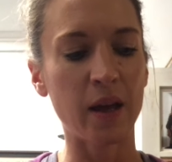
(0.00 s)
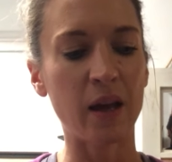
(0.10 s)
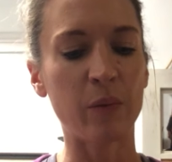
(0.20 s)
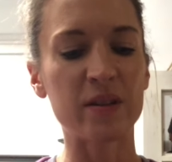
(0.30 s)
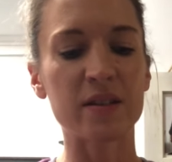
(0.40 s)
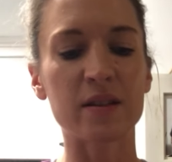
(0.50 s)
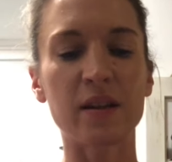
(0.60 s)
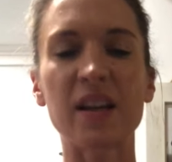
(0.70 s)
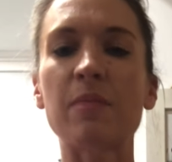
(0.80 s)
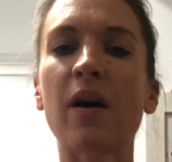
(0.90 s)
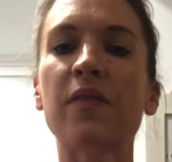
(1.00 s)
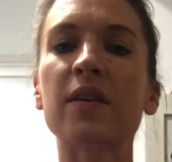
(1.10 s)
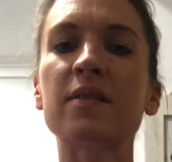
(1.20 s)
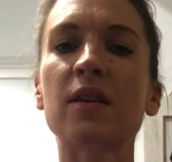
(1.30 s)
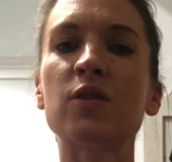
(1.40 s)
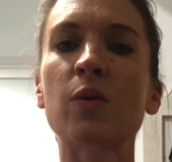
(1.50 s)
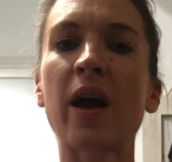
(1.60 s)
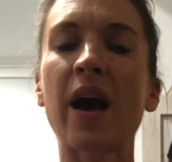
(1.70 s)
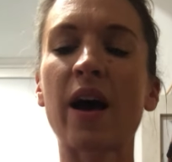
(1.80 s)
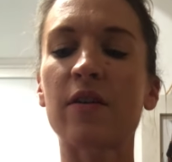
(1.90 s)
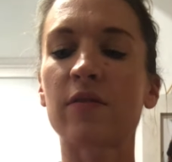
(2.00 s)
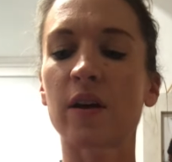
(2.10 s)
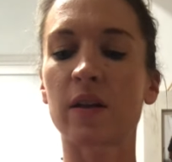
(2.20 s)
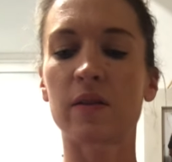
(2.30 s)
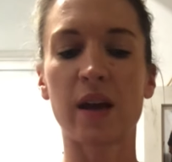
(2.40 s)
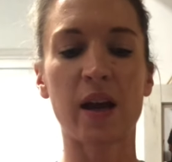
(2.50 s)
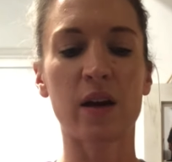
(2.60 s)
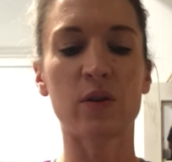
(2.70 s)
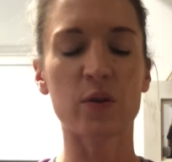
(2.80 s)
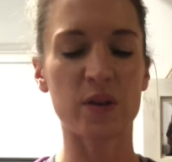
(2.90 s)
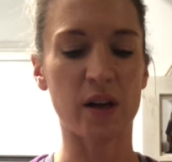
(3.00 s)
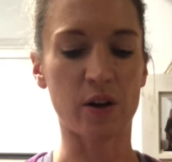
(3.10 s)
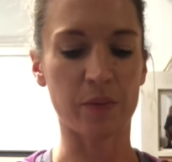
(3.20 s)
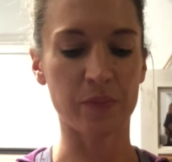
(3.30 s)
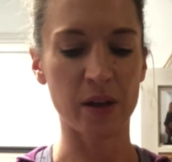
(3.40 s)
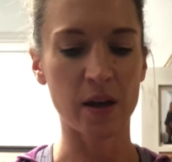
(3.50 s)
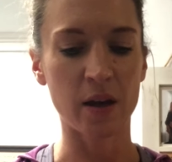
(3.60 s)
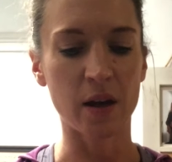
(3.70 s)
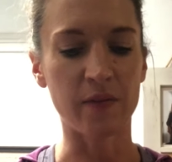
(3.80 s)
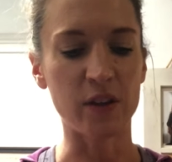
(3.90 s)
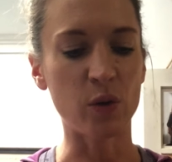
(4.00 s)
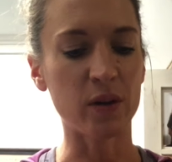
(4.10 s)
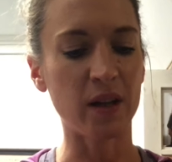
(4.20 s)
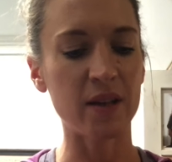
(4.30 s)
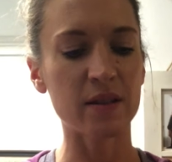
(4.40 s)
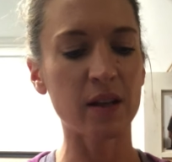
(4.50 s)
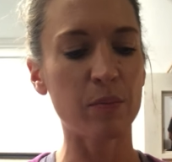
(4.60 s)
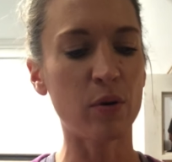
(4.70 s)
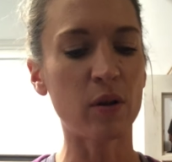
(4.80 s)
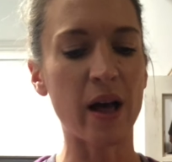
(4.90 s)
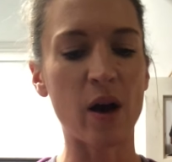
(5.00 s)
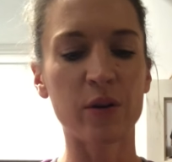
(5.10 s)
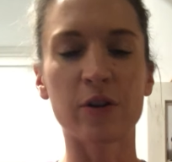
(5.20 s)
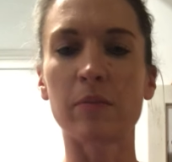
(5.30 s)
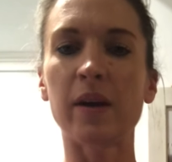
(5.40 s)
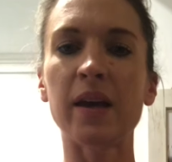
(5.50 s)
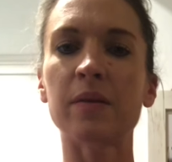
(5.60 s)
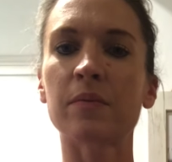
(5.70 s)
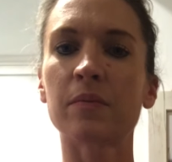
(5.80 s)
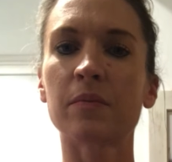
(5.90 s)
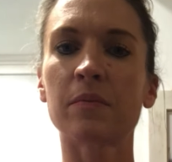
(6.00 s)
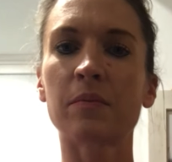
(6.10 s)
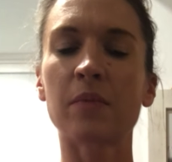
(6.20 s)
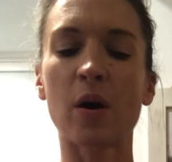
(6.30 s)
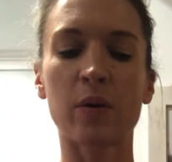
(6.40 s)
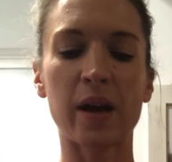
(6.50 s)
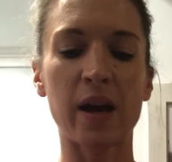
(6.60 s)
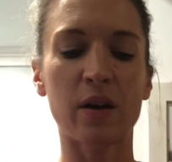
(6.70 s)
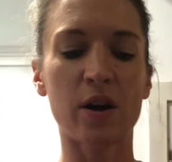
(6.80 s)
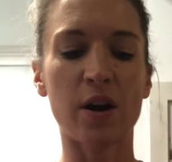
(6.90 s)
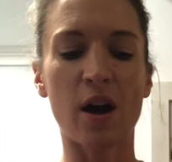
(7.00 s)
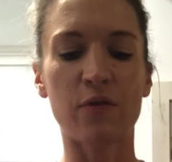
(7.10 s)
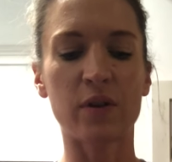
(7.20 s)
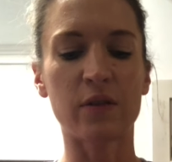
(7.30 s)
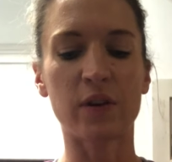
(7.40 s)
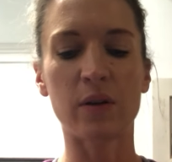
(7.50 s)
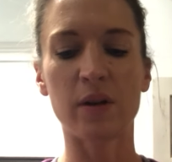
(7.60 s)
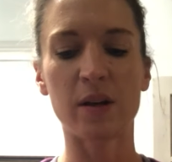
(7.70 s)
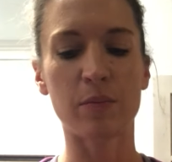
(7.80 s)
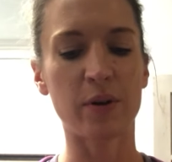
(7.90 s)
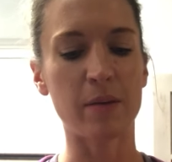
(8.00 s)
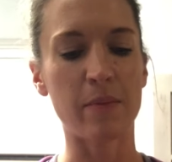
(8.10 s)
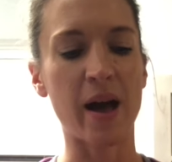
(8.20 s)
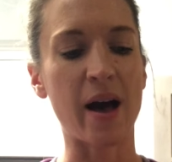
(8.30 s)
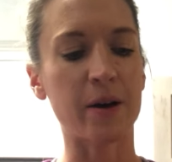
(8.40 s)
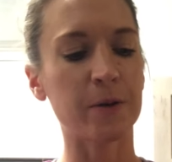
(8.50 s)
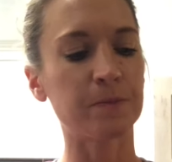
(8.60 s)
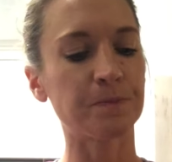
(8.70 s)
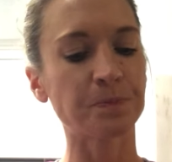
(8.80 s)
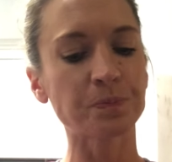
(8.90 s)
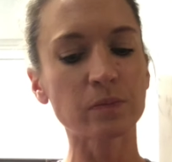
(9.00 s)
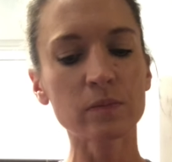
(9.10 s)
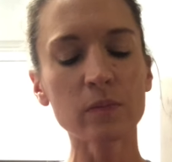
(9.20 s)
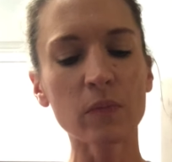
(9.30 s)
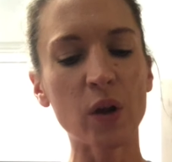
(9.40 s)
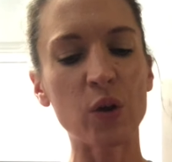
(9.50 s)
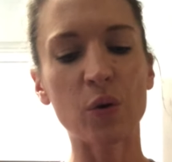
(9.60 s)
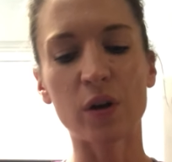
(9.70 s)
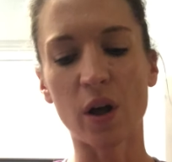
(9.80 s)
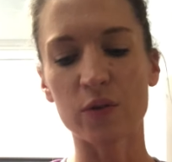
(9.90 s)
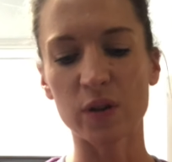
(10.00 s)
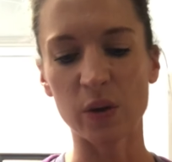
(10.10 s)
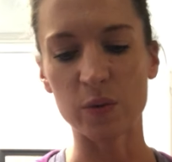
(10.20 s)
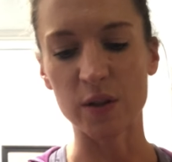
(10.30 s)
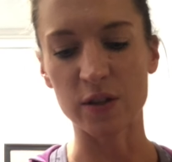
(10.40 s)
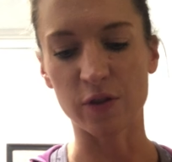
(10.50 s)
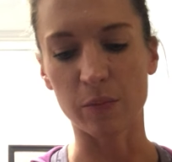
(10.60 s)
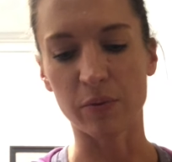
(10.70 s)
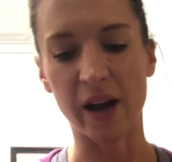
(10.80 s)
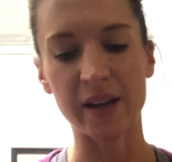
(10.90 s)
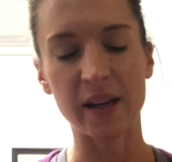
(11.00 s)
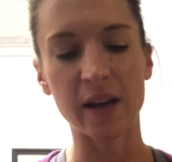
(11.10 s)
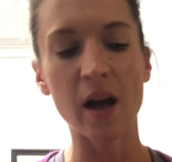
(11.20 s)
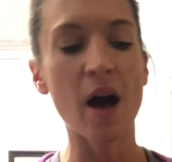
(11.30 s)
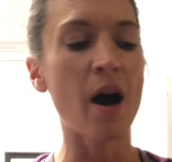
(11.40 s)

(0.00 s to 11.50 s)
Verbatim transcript: And what's neat about this is you have the handles here. And then you can easily pull out your meat, okay, cut off whatever you need and put it back. You could also use this for brining.